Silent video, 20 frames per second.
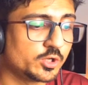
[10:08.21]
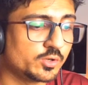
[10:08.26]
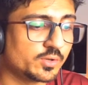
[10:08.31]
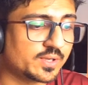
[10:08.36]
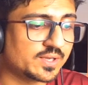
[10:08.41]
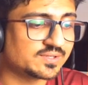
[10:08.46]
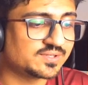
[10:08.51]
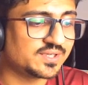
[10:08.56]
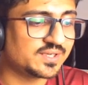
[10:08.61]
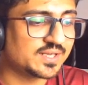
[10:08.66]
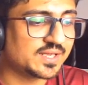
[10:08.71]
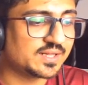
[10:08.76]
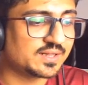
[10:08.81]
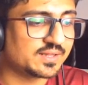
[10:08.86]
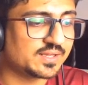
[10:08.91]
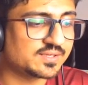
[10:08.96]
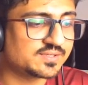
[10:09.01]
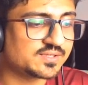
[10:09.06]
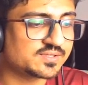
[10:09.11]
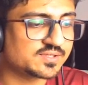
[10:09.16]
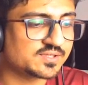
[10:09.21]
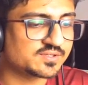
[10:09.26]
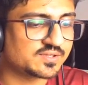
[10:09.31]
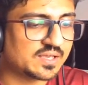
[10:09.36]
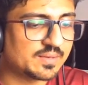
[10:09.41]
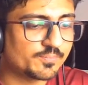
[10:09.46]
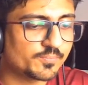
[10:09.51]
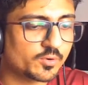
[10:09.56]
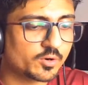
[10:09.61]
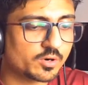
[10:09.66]
You can see that this is the
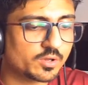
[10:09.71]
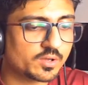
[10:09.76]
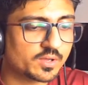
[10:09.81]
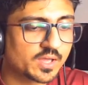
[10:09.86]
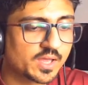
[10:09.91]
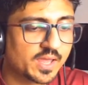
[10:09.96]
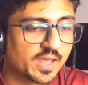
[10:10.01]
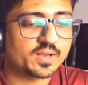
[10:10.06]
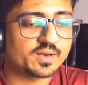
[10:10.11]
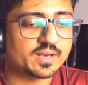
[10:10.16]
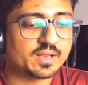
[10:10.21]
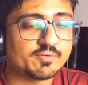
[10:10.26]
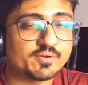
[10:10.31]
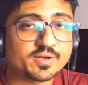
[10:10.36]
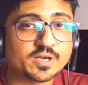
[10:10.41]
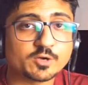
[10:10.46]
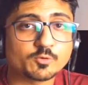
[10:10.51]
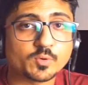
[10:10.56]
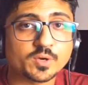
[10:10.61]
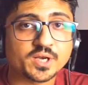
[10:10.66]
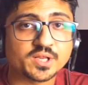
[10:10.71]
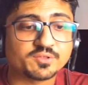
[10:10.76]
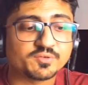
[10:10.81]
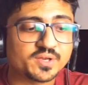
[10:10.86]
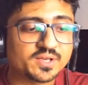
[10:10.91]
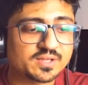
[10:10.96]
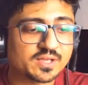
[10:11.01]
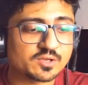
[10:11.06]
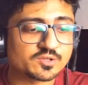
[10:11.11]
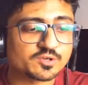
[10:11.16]
same product and having the
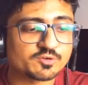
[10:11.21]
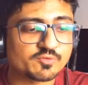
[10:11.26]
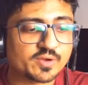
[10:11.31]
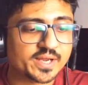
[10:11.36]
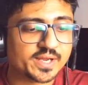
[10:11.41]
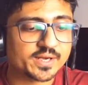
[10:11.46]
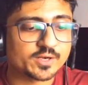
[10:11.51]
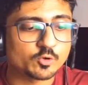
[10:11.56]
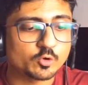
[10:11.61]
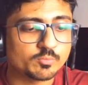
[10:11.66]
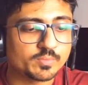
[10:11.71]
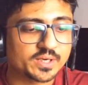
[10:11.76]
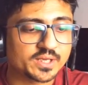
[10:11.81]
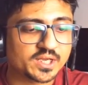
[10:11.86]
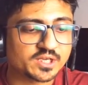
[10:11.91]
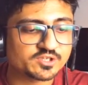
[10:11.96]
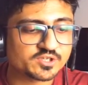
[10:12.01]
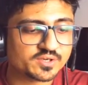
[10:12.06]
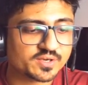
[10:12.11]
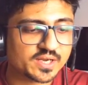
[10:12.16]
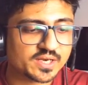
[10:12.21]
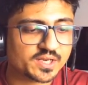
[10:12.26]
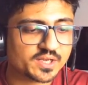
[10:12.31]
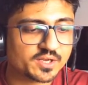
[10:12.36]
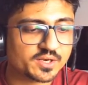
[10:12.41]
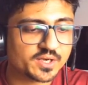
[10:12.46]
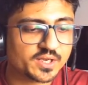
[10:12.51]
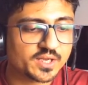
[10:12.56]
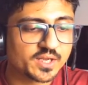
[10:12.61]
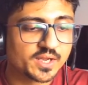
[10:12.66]
23,000 rank in home and kitchen
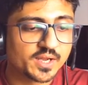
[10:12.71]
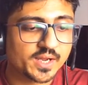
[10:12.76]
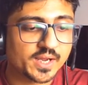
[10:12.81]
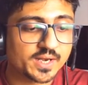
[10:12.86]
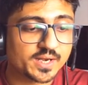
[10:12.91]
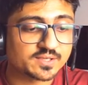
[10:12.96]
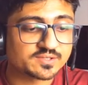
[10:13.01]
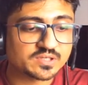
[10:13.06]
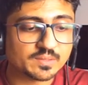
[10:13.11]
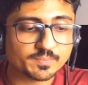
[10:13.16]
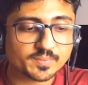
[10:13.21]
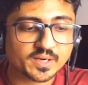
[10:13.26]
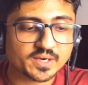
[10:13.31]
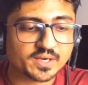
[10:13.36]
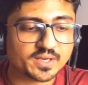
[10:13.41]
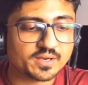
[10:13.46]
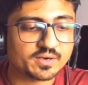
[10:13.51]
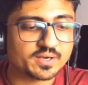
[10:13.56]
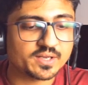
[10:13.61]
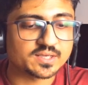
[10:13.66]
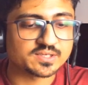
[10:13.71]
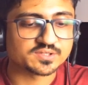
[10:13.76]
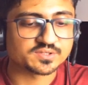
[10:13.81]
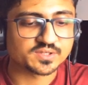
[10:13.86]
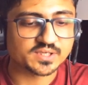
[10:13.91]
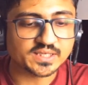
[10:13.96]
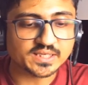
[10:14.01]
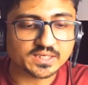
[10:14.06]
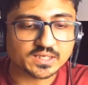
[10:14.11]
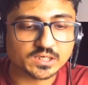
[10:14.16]
category and the subcategory is
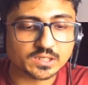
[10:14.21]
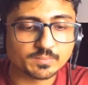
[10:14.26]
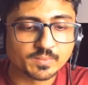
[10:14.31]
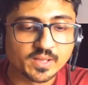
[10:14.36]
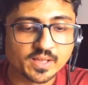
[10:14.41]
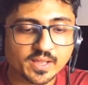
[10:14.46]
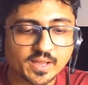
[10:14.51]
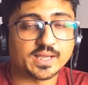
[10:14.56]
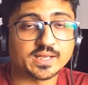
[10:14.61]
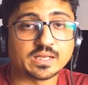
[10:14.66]
tea cup